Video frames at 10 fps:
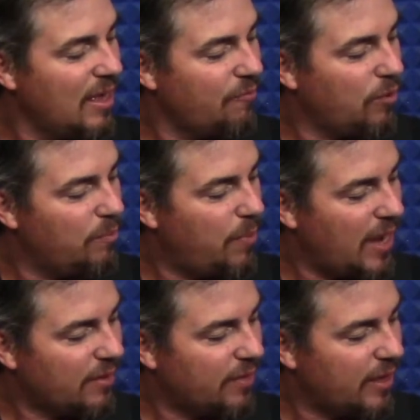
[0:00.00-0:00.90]
If we
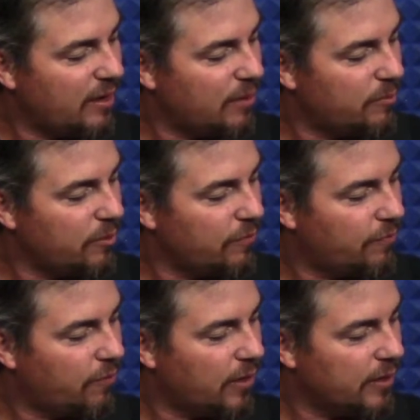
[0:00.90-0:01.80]
back that up 2
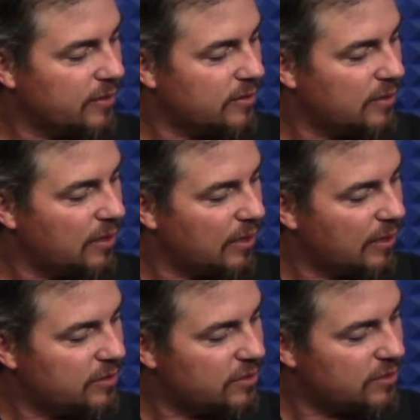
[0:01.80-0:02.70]
frets, and
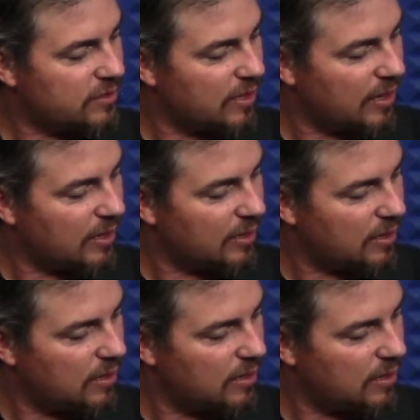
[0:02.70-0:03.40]
let's just say